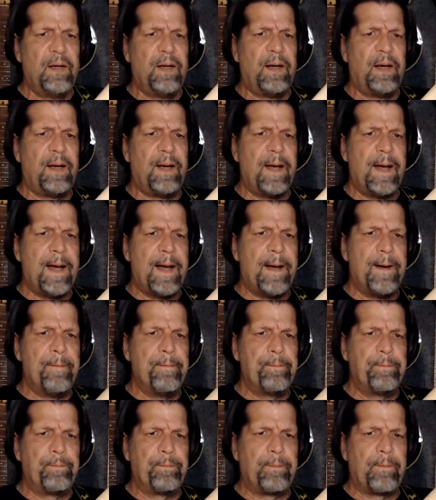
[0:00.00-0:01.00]
A
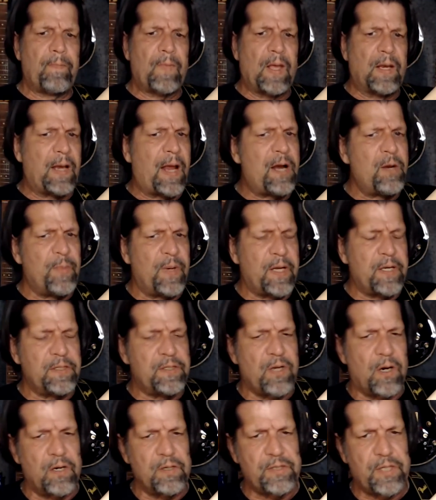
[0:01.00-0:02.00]
lot of my
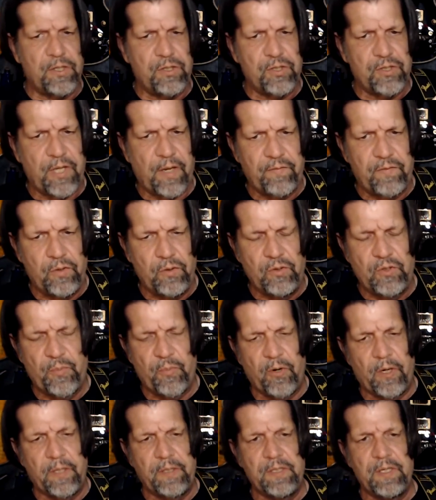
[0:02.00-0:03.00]
guitars, I just have 2
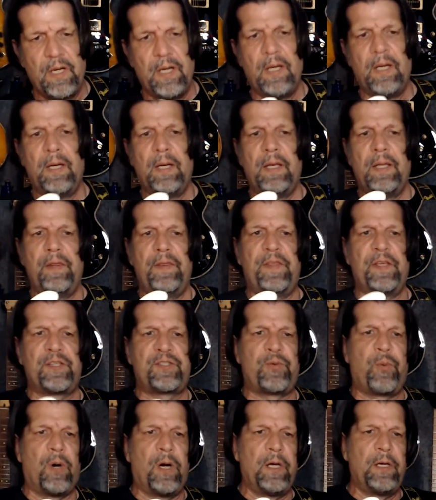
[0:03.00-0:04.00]
springs.
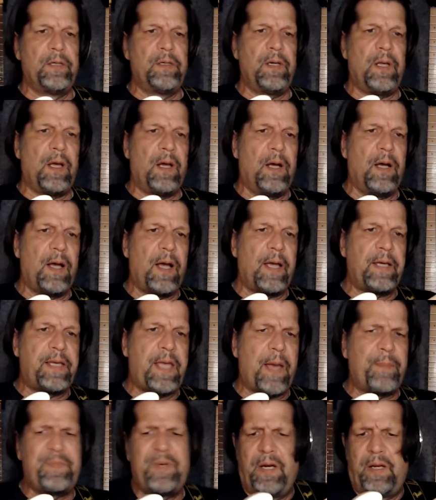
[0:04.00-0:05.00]
This one, I
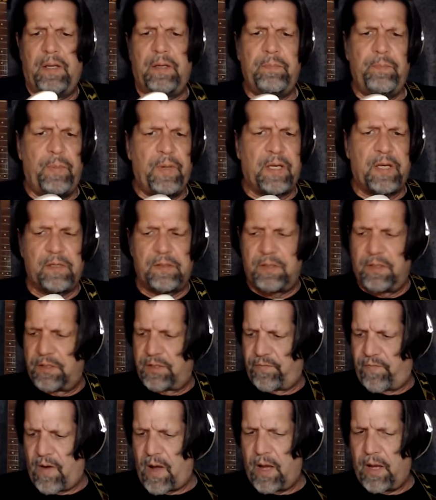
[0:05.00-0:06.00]
kept it in because it's
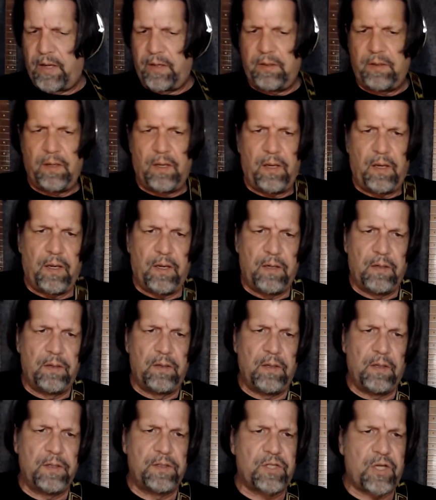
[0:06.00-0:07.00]
fine and
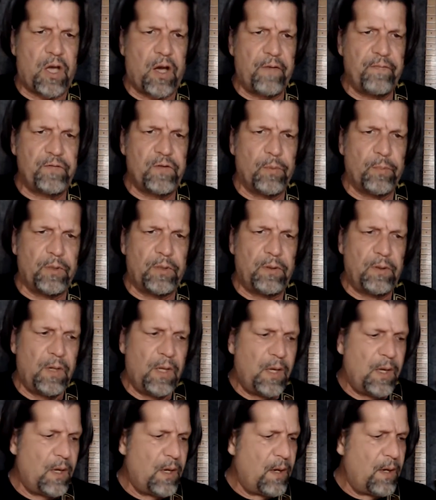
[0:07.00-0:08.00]
it's comfortable.
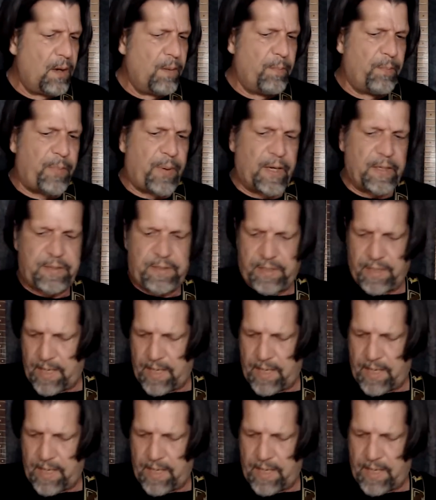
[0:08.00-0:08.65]
But